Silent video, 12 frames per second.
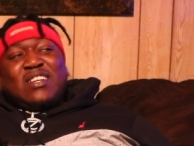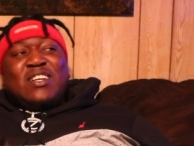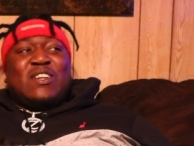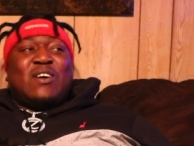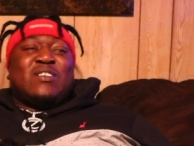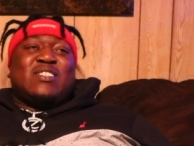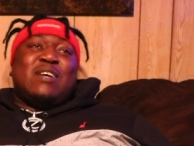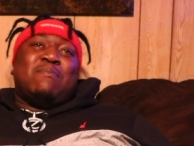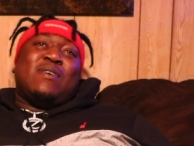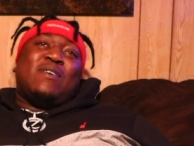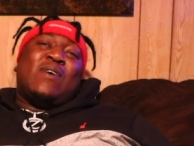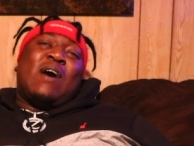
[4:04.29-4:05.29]
you know what I'm saying?
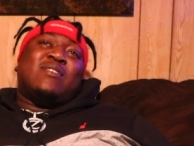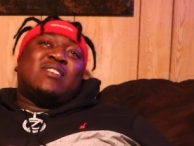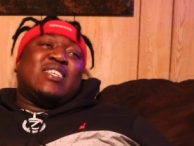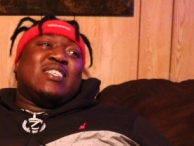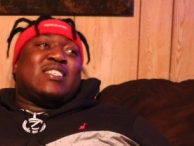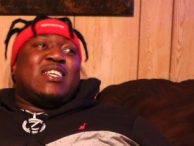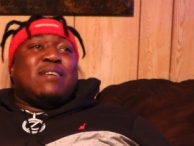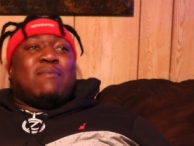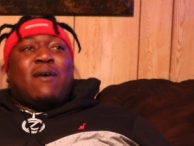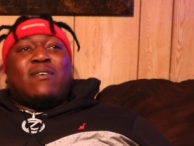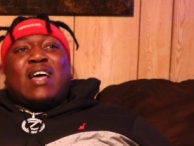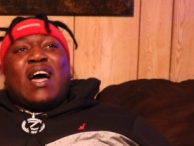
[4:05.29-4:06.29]
But when I was 16,
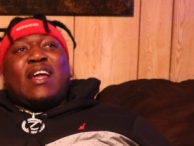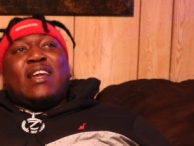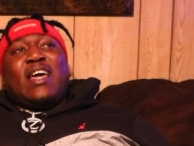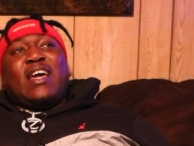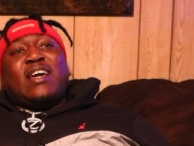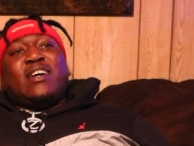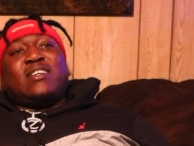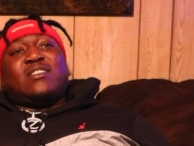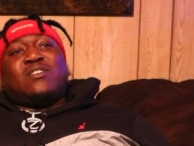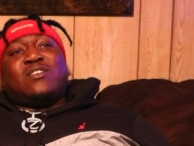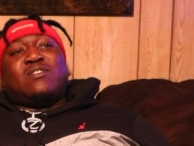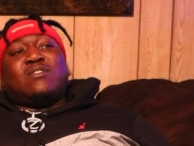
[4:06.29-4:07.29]
I was hiding the ass,
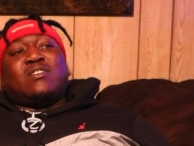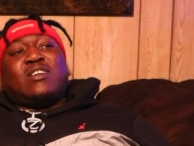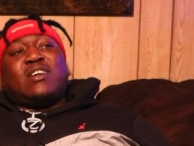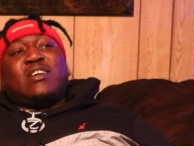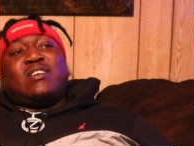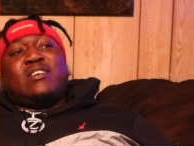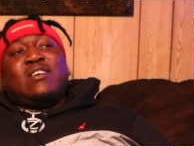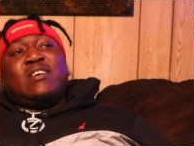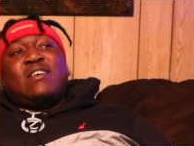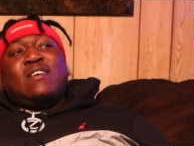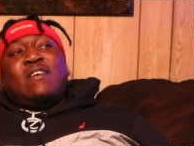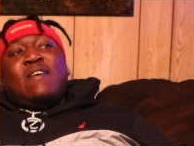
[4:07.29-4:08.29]
you know what I'm saying?
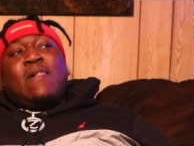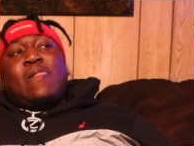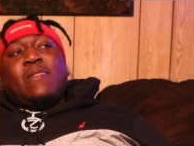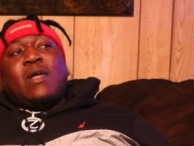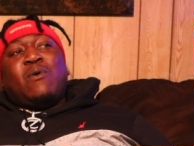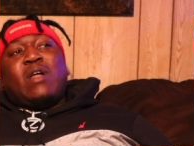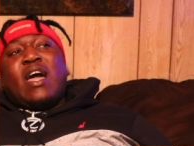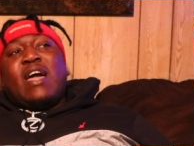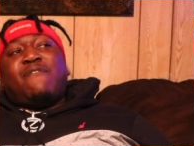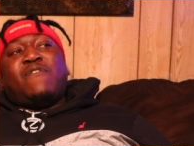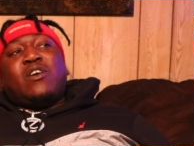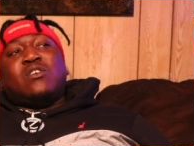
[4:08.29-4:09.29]
Yeah. That's when I
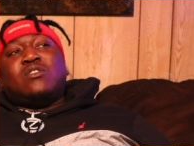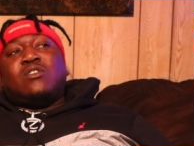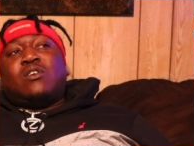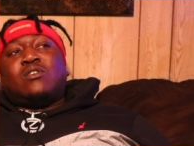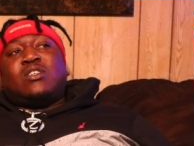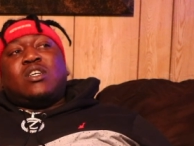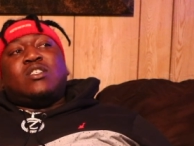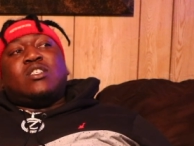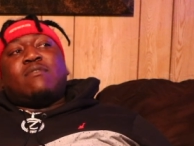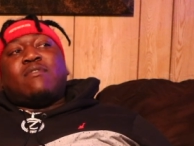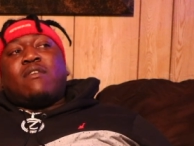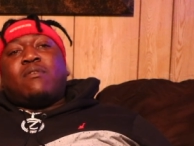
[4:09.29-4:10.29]
had first, you know what I'm saying,
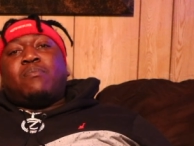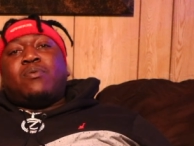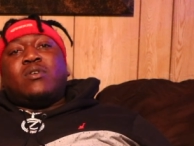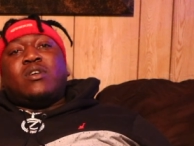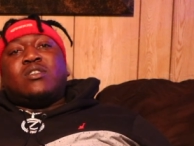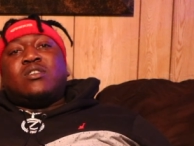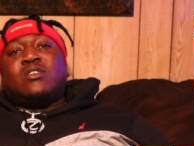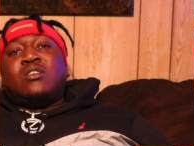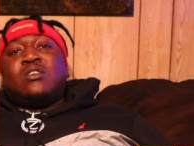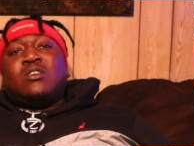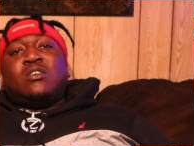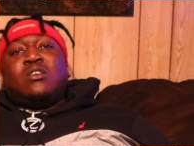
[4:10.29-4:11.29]
jumped off the porch,
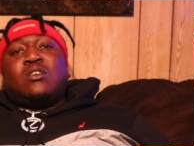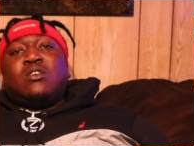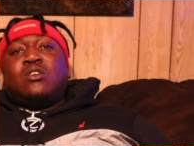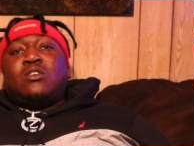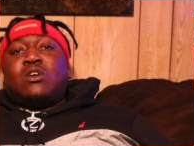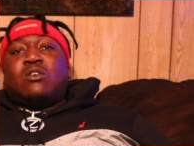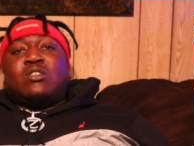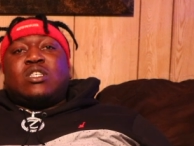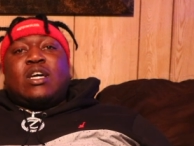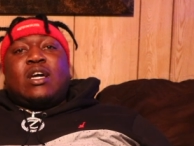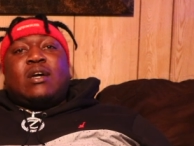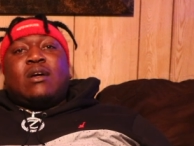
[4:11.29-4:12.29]
you know what I'm
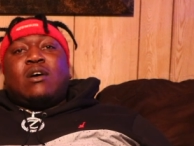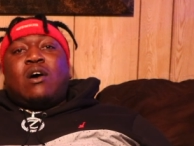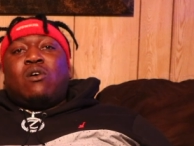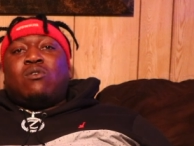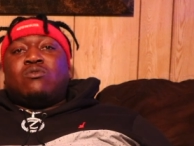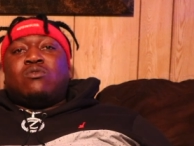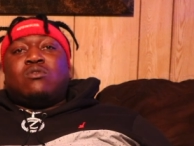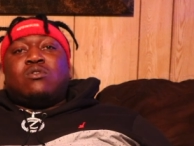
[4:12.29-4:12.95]
saying, on